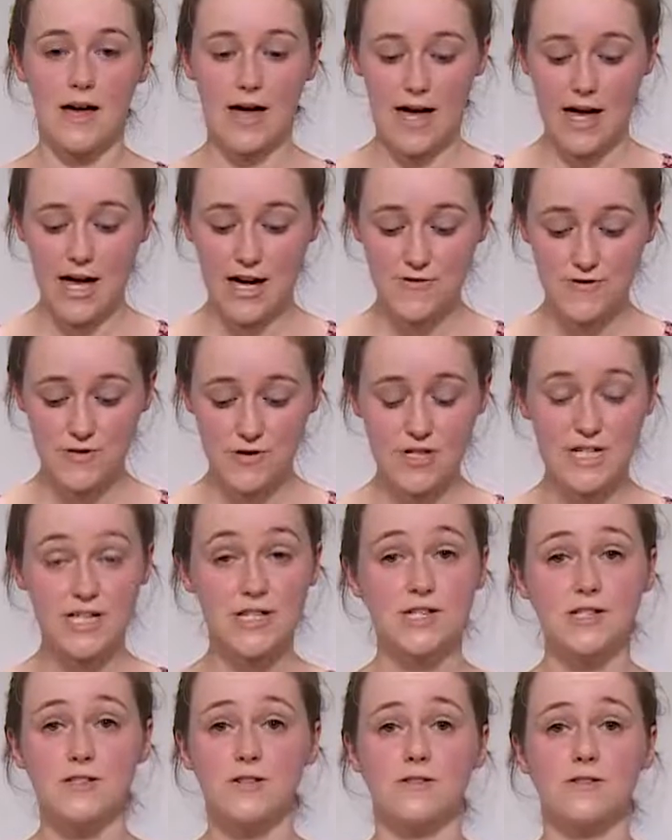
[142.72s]
If you need
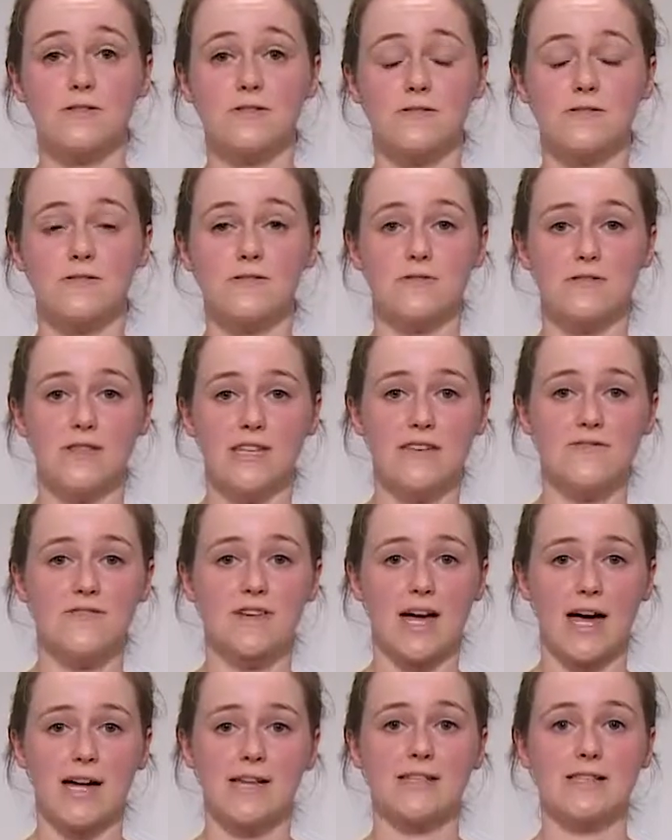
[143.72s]
to leave the
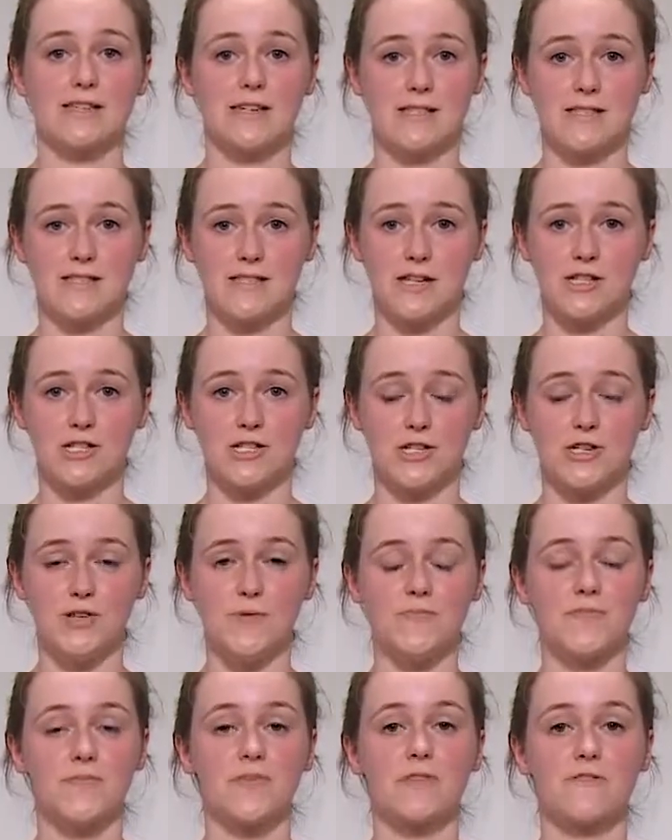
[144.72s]
cannula in situ,
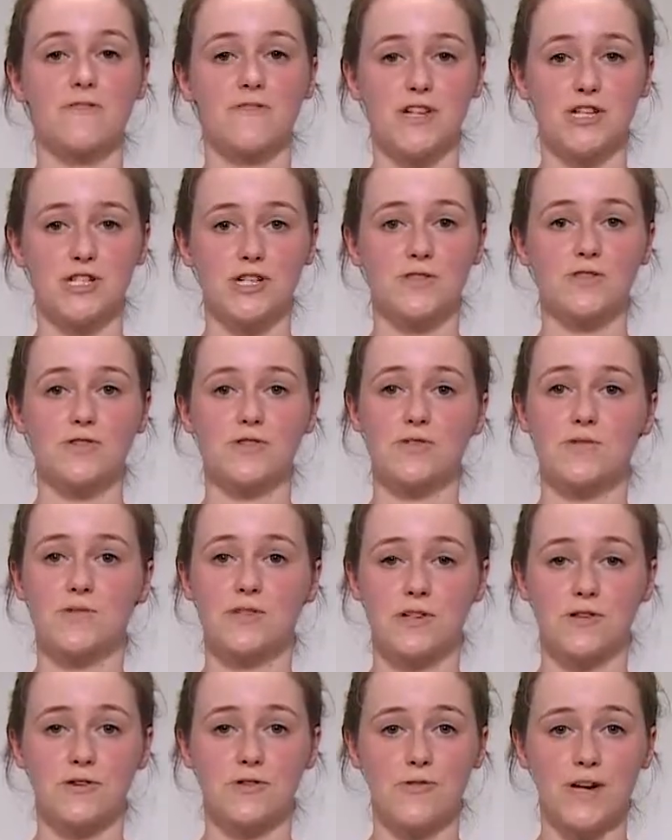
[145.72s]
flush it through with
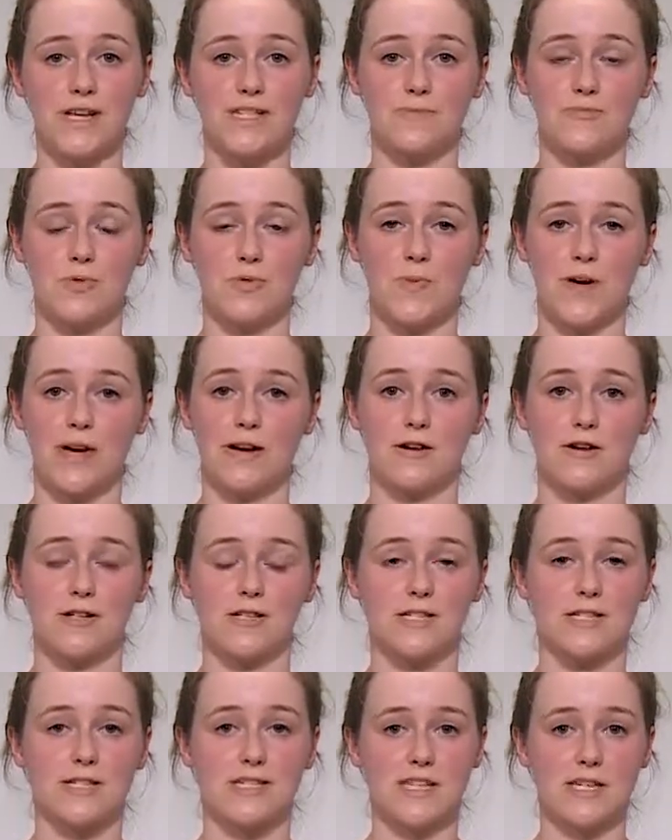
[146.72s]
an already prepared
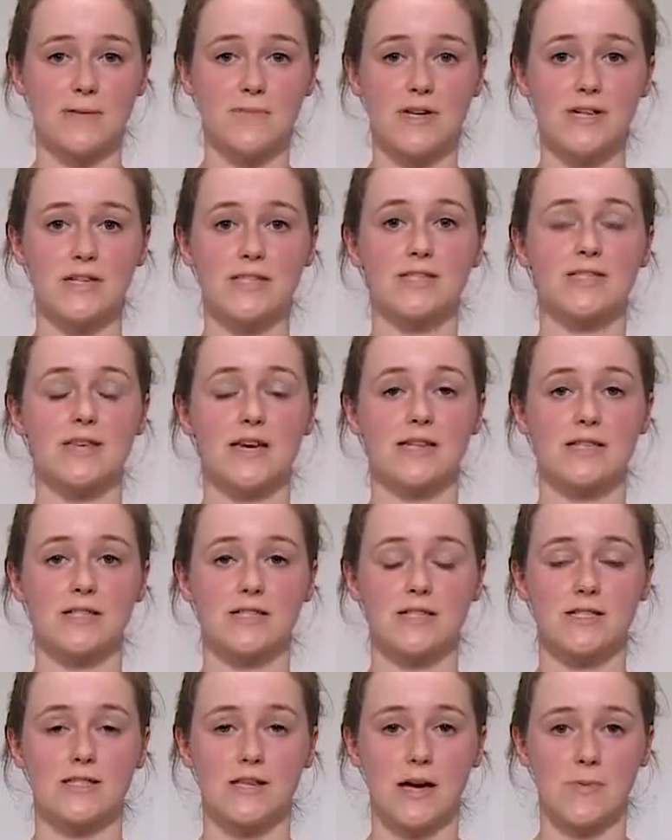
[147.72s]
T-piece
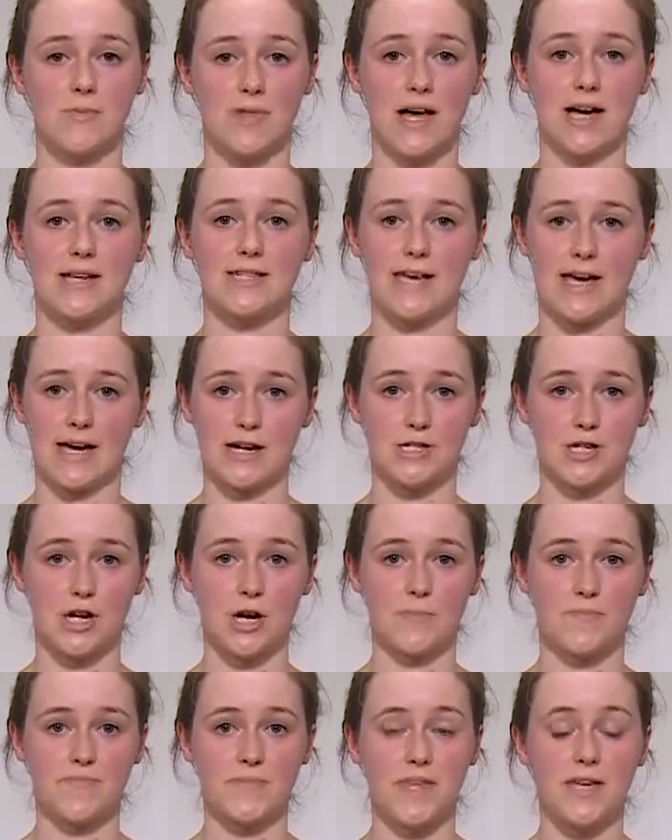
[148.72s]
and apply
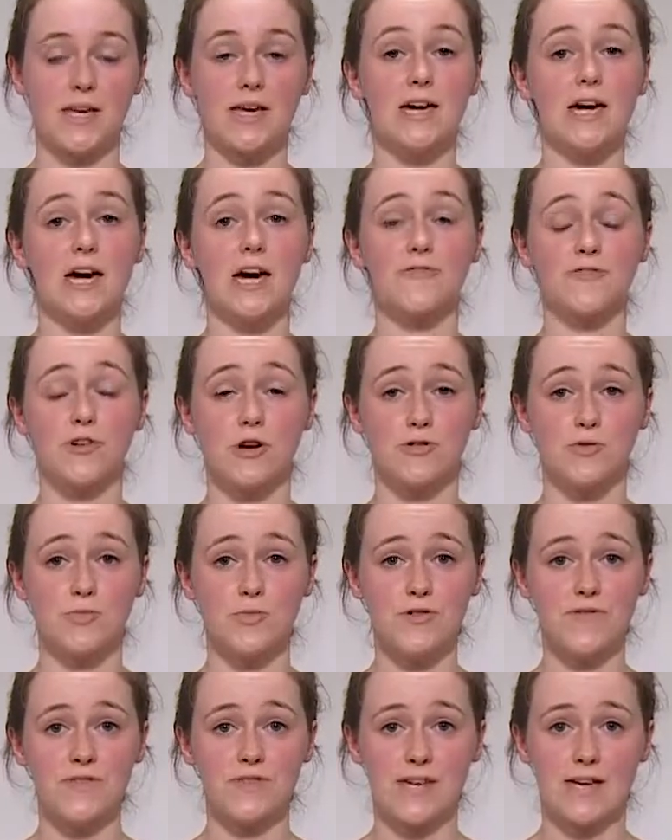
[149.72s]
Tegaderm. If you're
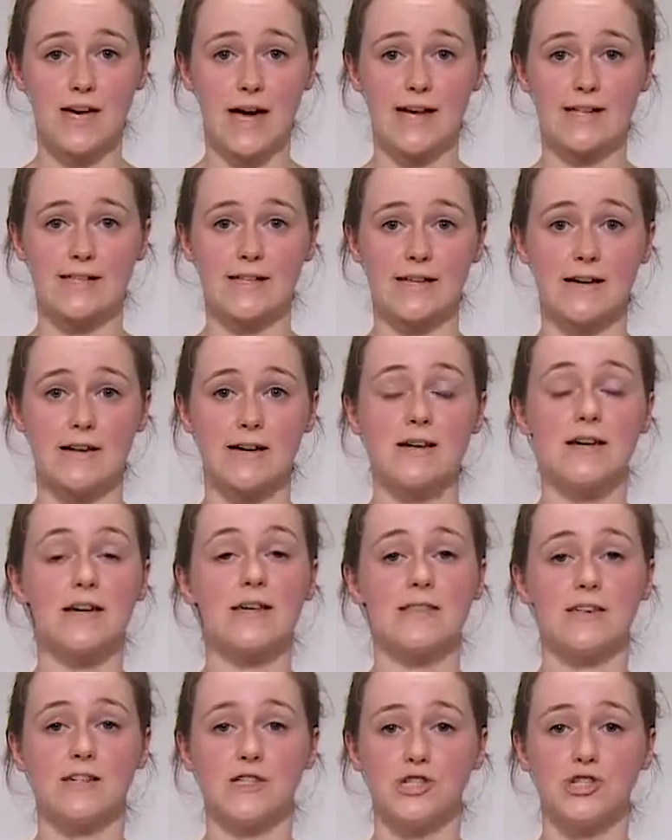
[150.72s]
removing the cannula,
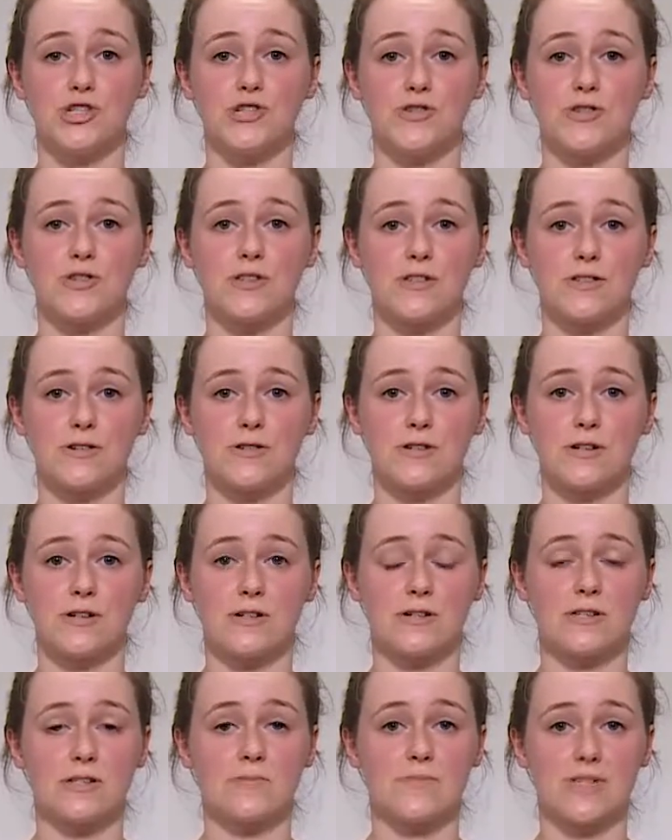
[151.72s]
then ensure that
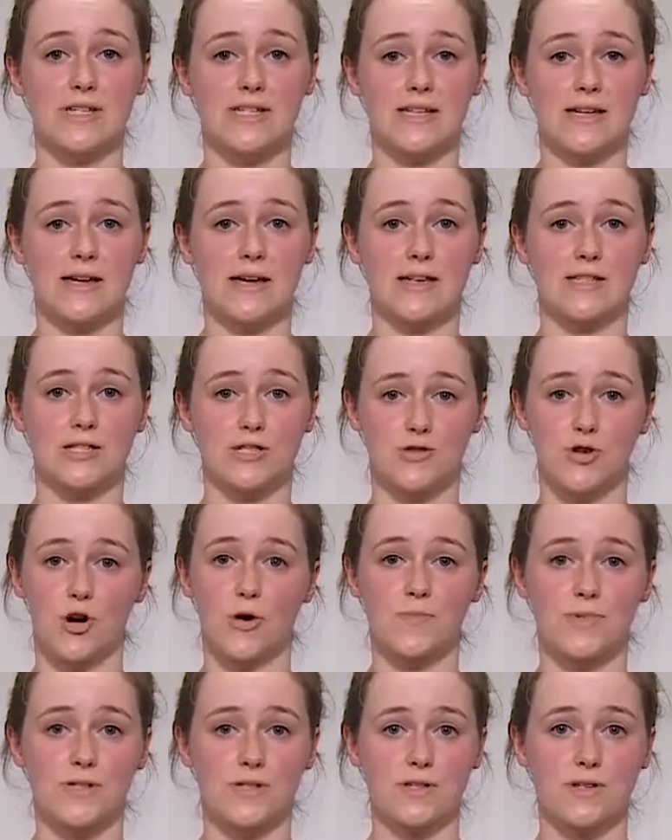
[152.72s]
their bleeding has
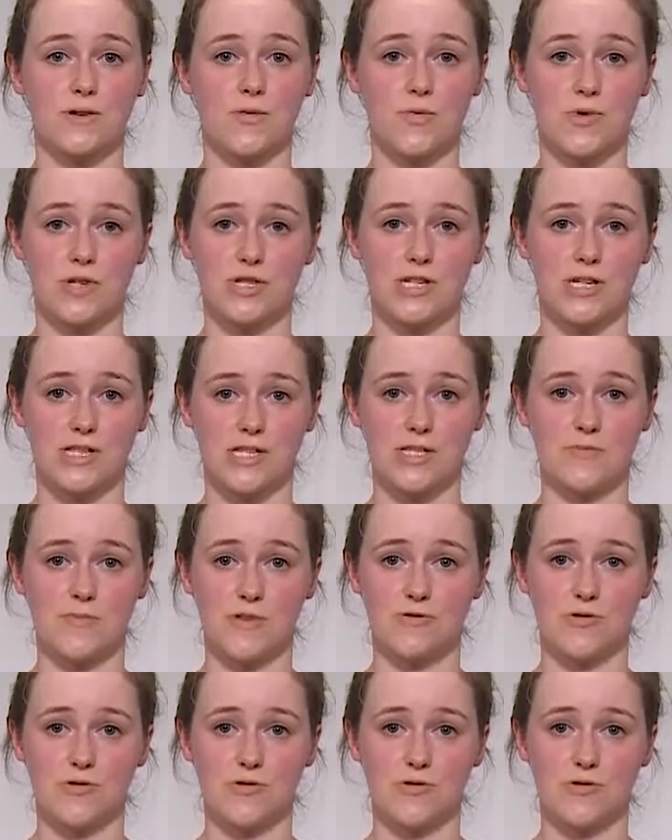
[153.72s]
stopped once it has been